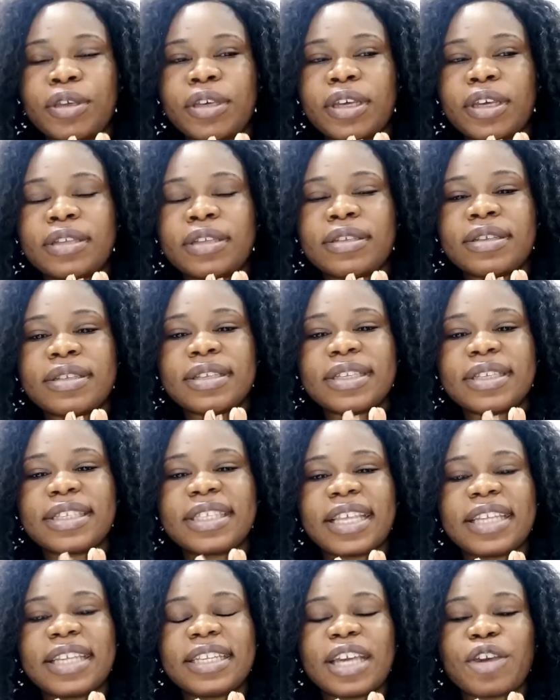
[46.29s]
you get to
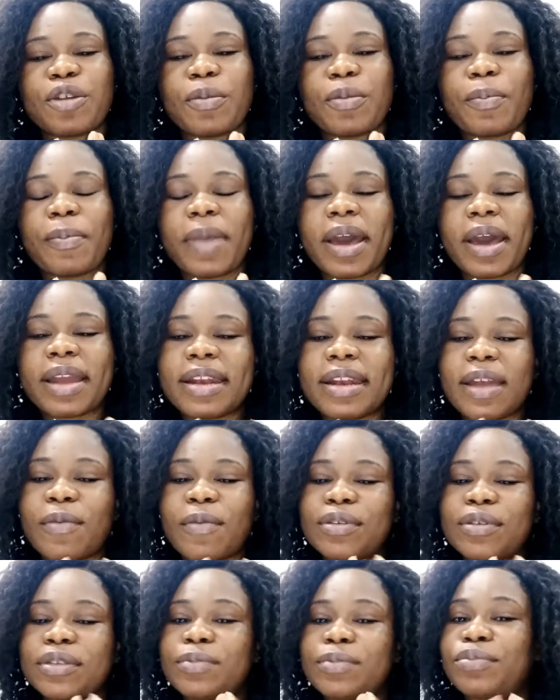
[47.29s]
understand that your partner
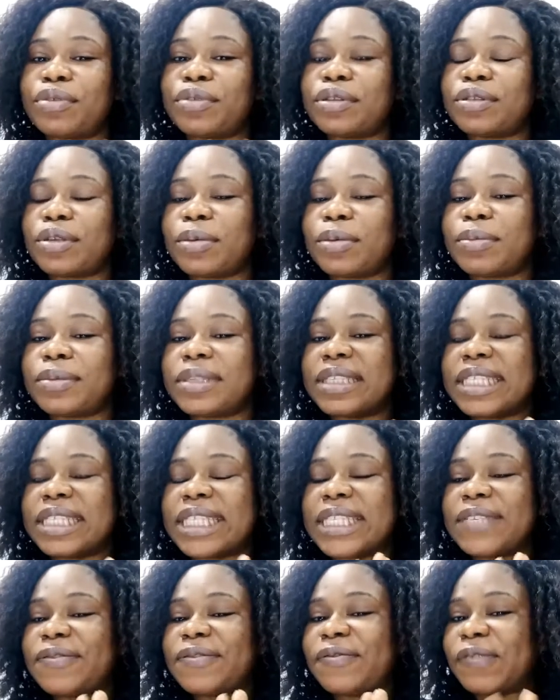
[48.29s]
was brought up
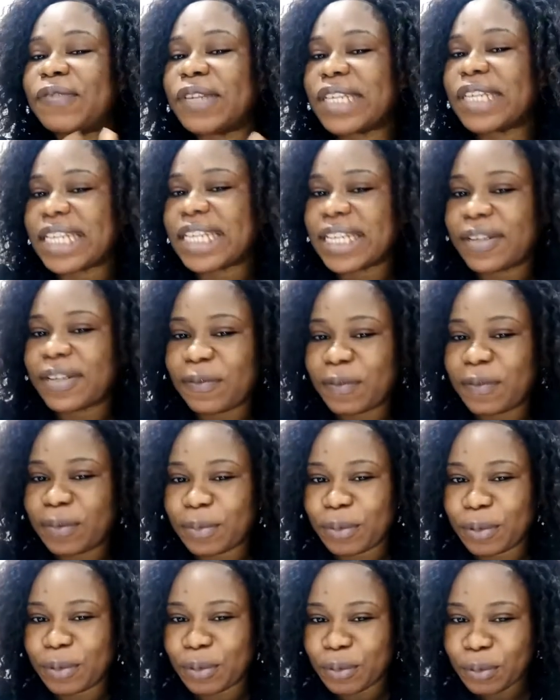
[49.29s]
differently
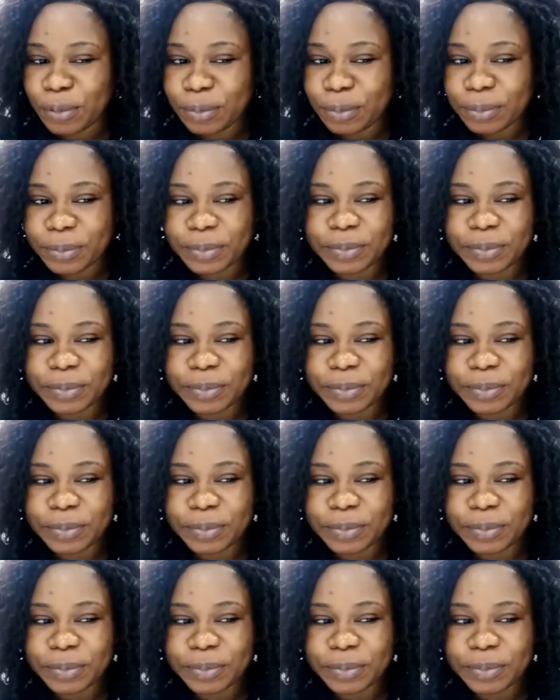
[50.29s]
from you,